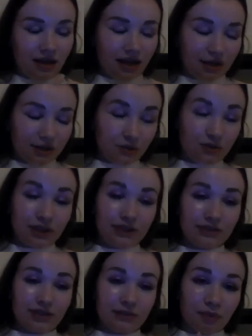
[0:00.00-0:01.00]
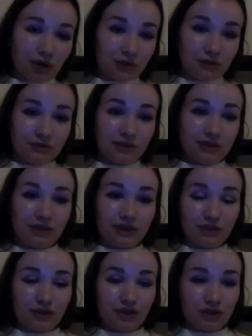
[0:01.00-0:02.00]
I do get that part of it
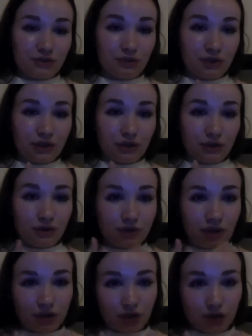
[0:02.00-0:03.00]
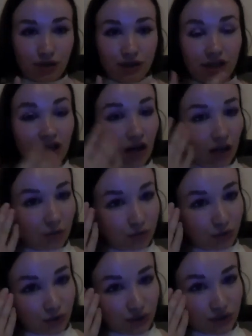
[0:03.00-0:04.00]
is just whether you are naturally a calm
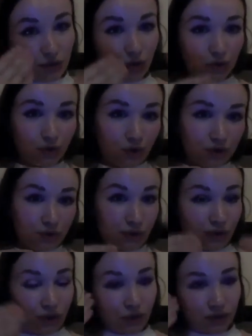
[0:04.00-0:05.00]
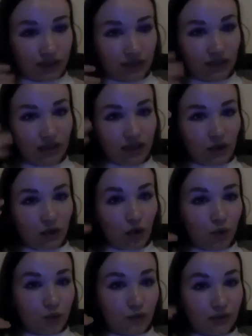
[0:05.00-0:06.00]
person or not, whether you can
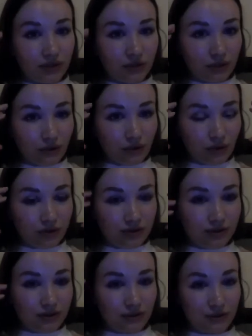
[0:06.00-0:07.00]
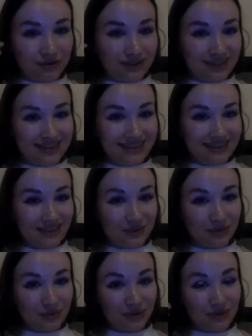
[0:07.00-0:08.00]
cope with your nervous system
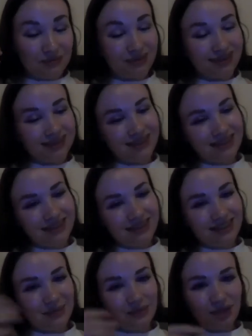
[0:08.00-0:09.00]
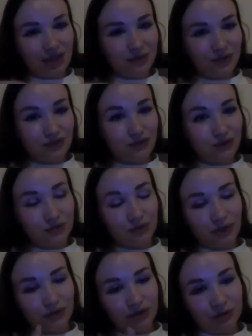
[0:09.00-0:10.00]
or not, but sometimes it's all
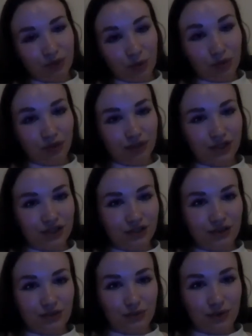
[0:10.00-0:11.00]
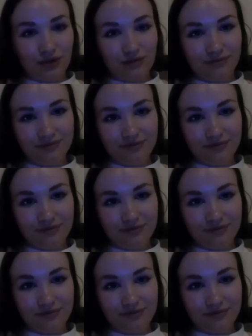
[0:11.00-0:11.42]
about the preparation as well.